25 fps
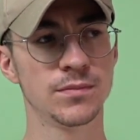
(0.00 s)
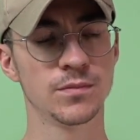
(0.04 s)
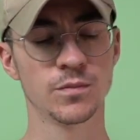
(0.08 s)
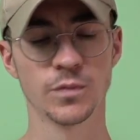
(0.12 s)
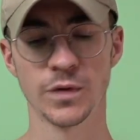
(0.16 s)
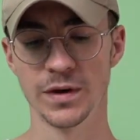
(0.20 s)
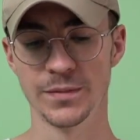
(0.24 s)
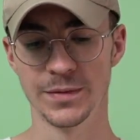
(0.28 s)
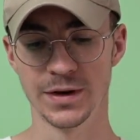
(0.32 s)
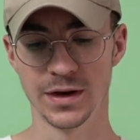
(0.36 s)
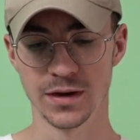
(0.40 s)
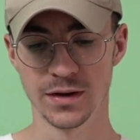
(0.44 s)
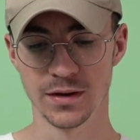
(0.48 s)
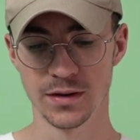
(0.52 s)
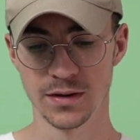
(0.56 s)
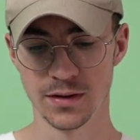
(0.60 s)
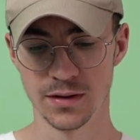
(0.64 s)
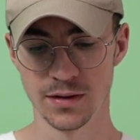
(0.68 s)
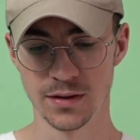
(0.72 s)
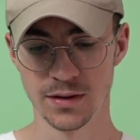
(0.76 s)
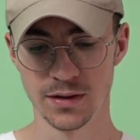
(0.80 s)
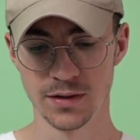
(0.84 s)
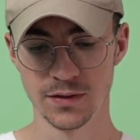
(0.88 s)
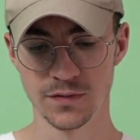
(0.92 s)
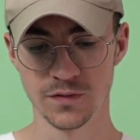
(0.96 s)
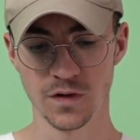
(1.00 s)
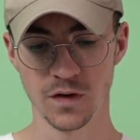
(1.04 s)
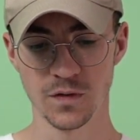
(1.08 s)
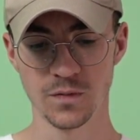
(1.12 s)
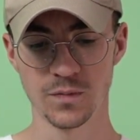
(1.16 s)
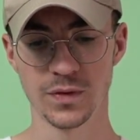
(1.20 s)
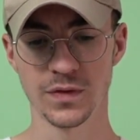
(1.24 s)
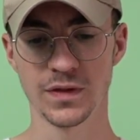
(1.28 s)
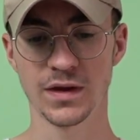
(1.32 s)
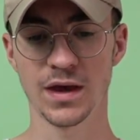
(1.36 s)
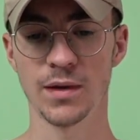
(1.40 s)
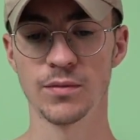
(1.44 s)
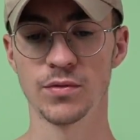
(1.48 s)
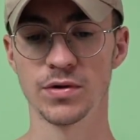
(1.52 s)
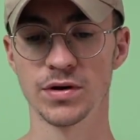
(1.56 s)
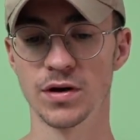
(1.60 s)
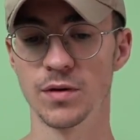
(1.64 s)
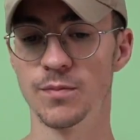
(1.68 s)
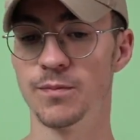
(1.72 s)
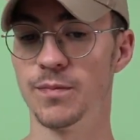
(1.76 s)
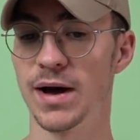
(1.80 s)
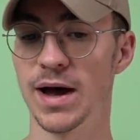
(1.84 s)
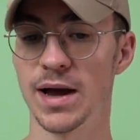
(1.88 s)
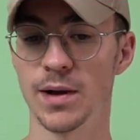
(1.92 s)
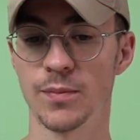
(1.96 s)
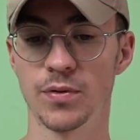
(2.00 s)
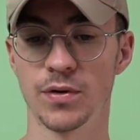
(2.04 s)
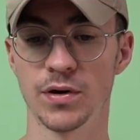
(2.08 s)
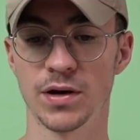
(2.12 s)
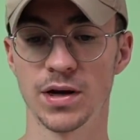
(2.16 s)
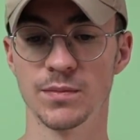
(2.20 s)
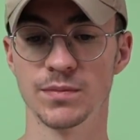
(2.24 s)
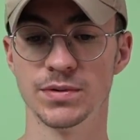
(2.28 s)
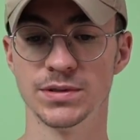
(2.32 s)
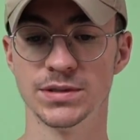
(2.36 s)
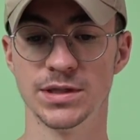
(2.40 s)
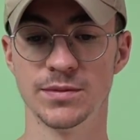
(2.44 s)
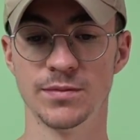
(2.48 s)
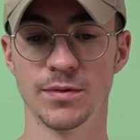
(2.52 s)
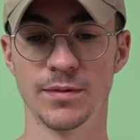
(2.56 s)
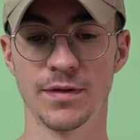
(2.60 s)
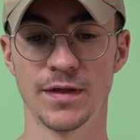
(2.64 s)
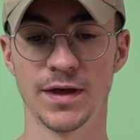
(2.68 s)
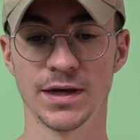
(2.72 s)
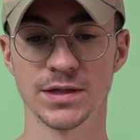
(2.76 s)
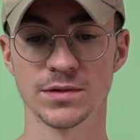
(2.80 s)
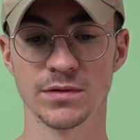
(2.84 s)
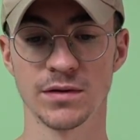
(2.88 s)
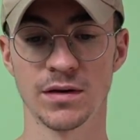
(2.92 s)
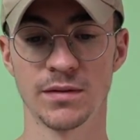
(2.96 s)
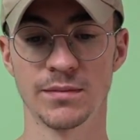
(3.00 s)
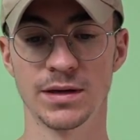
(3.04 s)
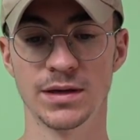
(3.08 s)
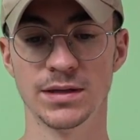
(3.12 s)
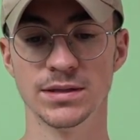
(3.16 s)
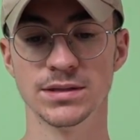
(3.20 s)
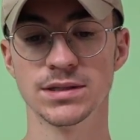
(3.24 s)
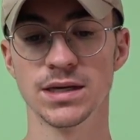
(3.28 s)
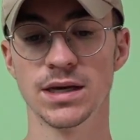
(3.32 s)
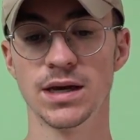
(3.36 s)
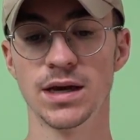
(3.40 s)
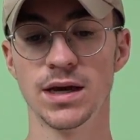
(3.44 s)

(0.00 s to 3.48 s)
Wait a minute. Don't put the Game Boy in your back pocket, presumably that's what that means.